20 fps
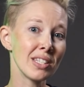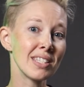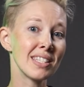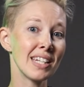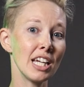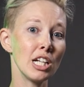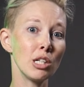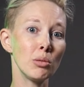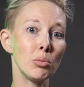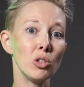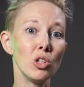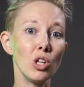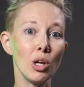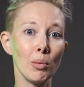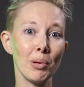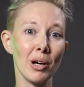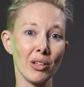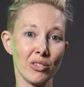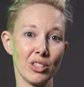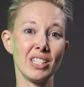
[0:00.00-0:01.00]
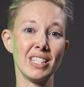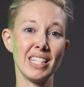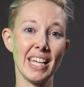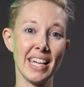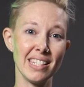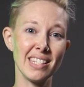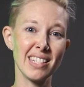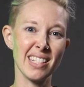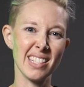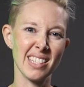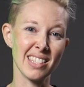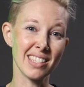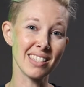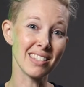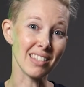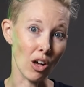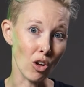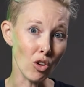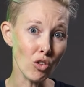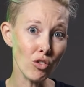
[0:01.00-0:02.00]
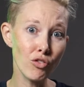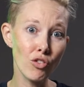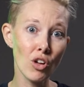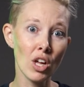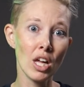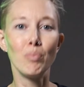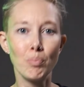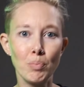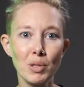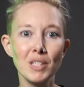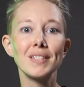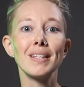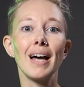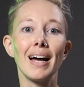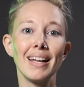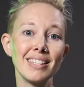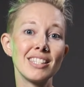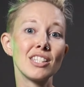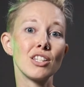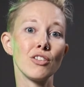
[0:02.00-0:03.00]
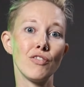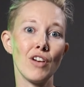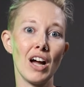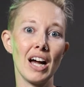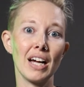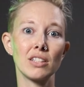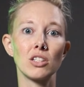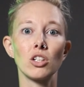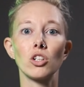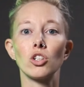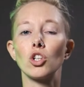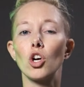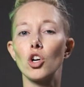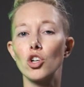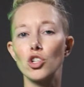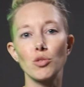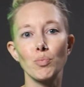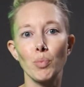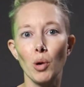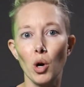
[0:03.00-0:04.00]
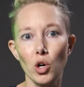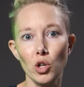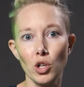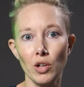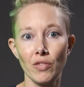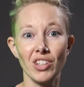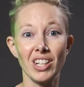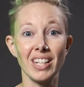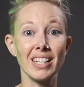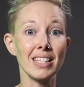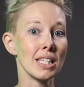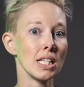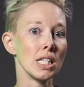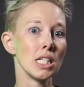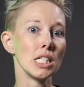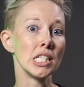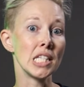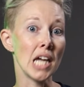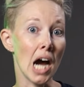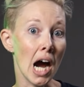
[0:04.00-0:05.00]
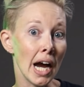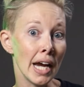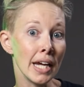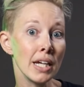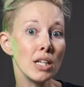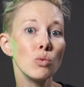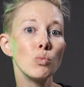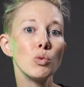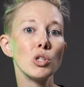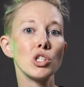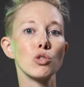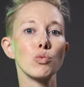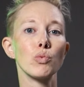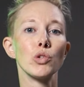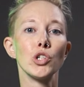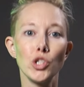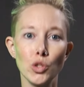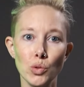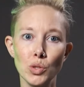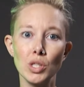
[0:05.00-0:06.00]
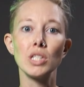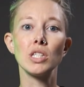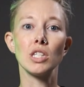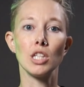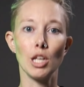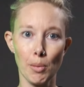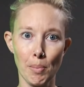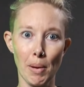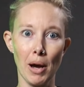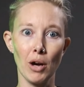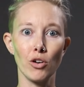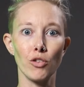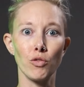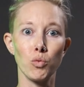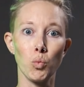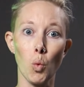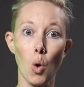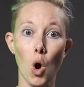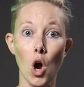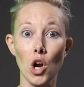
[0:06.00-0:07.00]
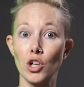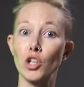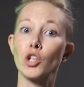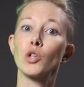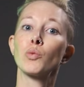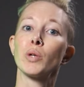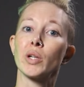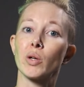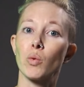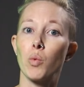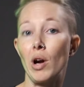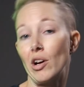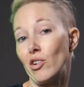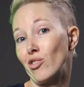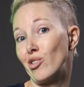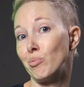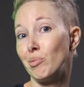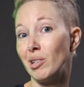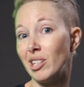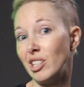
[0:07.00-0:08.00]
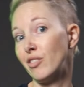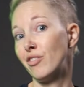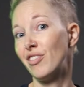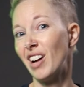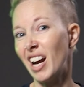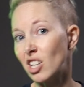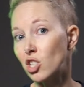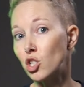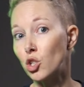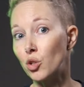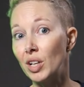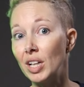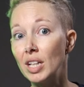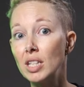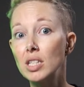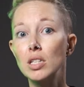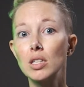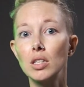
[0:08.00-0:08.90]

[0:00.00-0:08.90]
sustainable about the tent itself, besides the fact that a large part of it isn't dyed, which reduces the amount of water required to manufacture it.